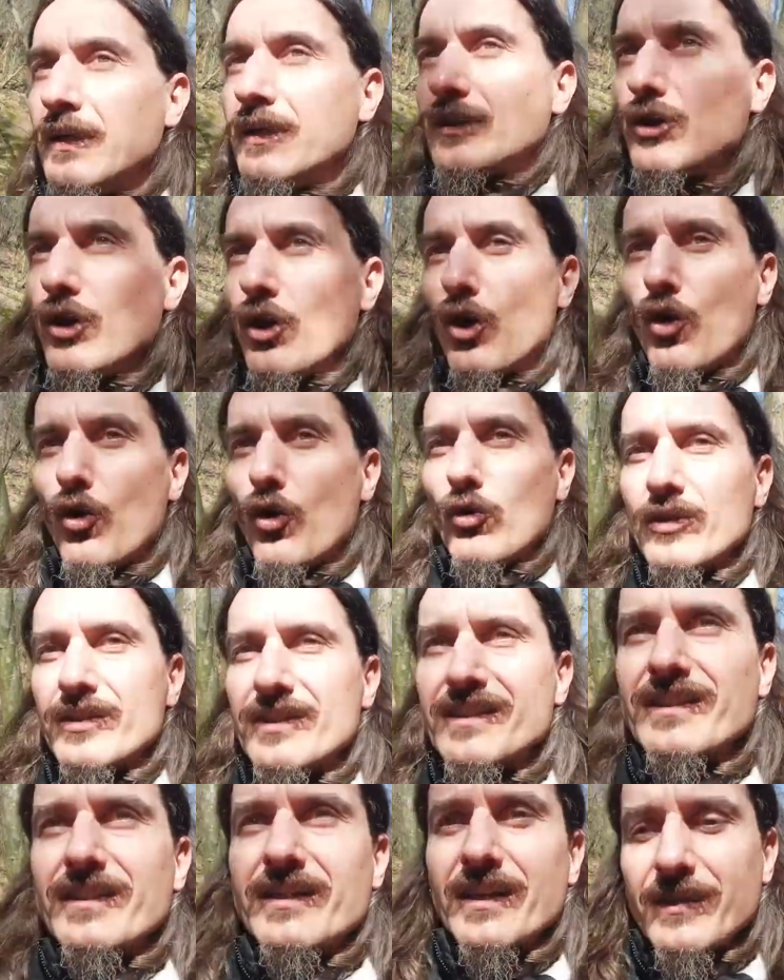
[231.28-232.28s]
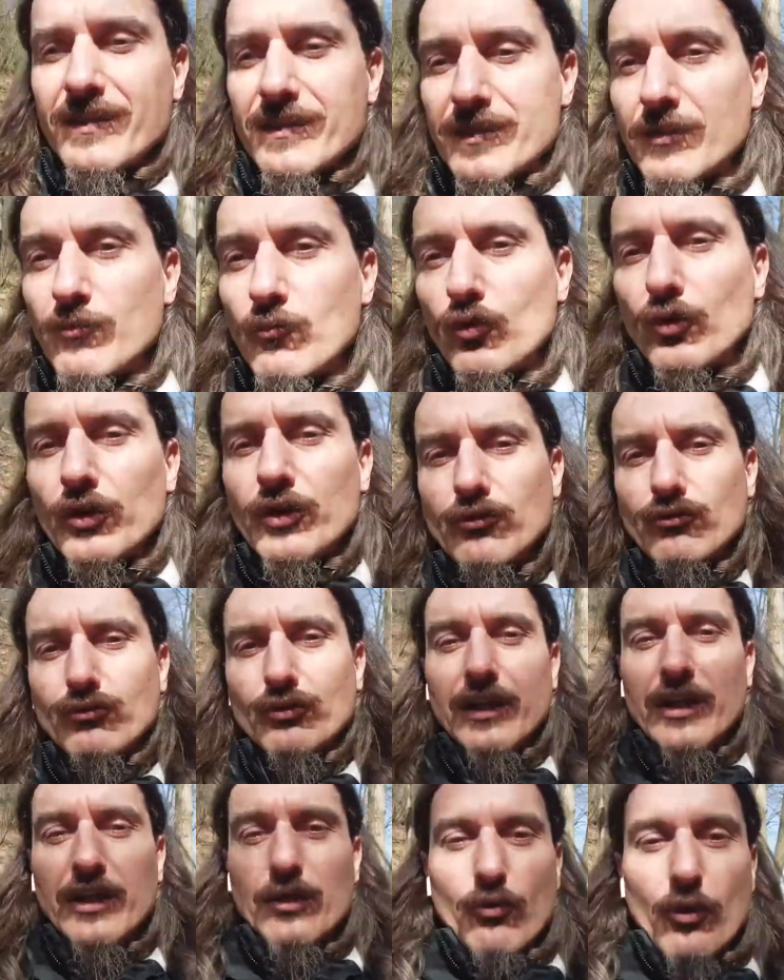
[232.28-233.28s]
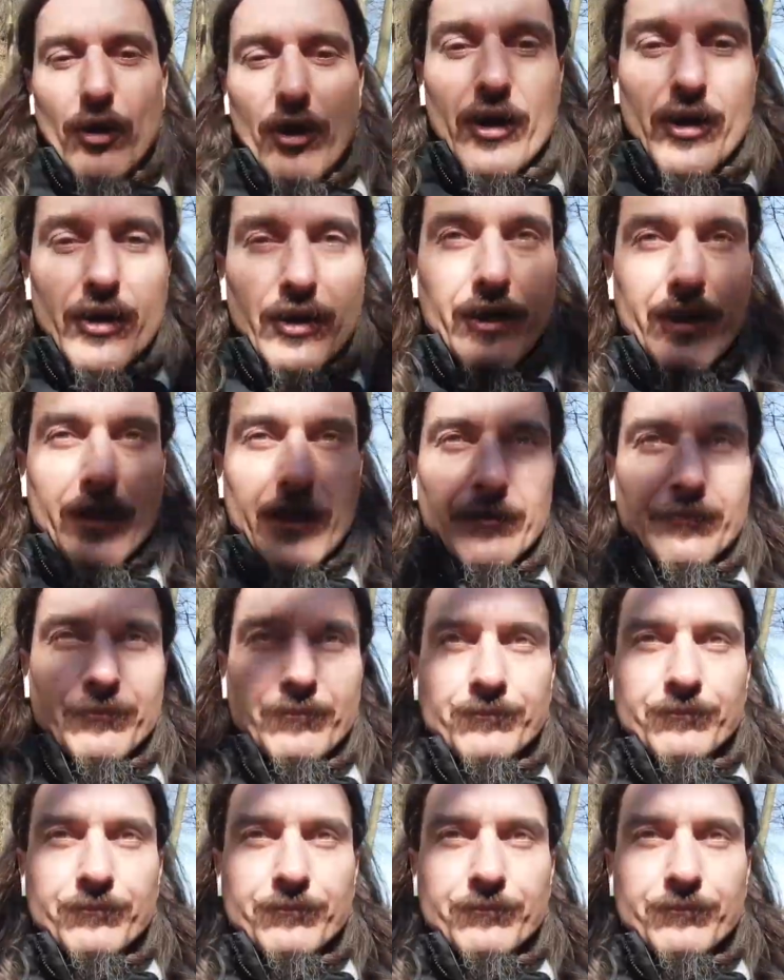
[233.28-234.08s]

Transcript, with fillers: the whole system wouldn't really work.